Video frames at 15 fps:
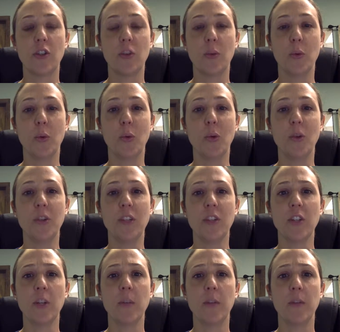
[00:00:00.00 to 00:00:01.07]
the rules in
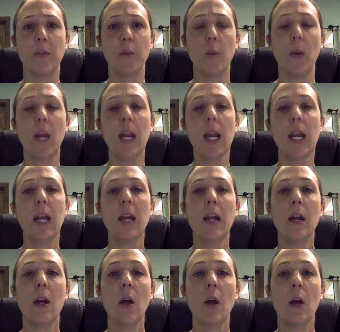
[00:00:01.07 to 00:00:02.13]
terms of the way
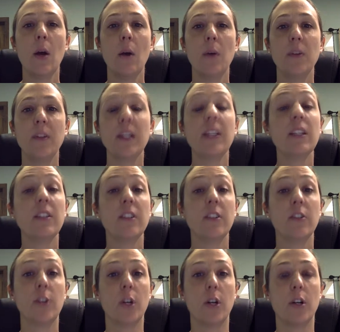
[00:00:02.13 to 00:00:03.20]

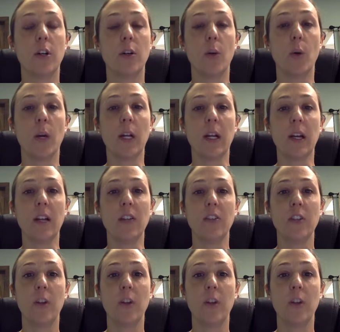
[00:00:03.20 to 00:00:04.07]
sentences are organized.